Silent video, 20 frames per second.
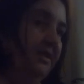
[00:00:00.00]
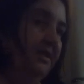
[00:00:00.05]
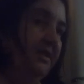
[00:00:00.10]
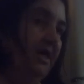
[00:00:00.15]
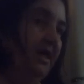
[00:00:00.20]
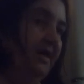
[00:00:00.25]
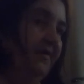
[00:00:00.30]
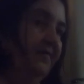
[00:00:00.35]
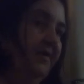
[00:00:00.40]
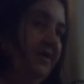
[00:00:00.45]
So
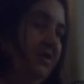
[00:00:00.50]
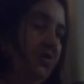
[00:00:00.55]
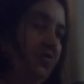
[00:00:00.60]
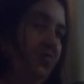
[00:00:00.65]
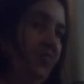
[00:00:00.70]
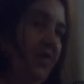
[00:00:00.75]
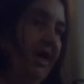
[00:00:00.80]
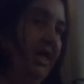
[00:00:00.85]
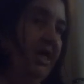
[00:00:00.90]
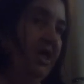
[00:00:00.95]
the
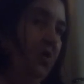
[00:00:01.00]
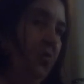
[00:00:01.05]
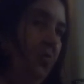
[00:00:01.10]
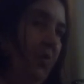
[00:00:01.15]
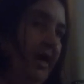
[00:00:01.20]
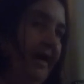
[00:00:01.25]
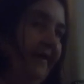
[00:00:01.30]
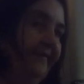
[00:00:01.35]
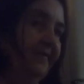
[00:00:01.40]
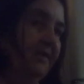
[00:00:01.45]
artificial radio
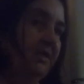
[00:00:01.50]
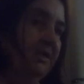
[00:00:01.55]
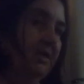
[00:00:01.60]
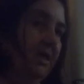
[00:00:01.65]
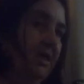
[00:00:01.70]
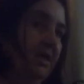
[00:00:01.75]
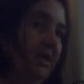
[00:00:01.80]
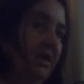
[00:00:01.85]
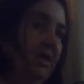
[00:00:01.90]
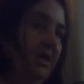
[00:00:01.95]

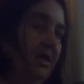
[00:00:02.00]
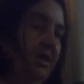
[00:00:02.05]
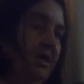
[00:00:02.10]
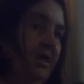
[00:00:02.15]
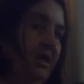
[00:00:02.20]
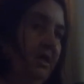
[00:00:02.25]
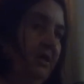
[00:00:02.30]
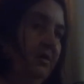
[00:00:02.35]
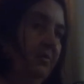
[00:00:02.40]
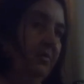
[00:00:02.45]
waves
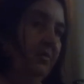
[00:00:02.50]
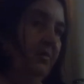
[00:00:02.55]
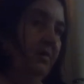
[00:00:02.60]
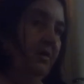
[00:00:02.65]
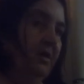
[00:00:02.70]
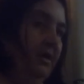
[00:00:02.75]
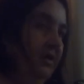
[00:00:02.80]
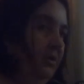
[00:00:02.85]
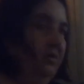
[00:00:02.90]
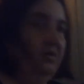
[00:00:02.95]
are
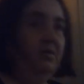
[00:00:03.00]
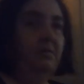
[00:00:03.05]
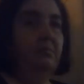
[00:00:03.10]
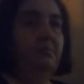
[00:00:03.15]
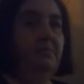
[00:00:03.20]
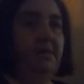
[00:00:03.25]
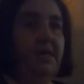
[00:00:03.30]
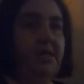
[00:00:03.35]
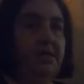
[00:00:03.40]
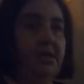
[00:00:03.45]

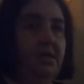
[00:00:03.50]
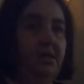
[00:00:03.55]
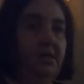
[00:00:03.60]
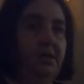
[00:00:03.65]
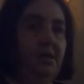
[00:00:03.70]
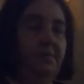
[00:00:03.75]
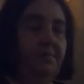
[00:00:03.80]
not magic.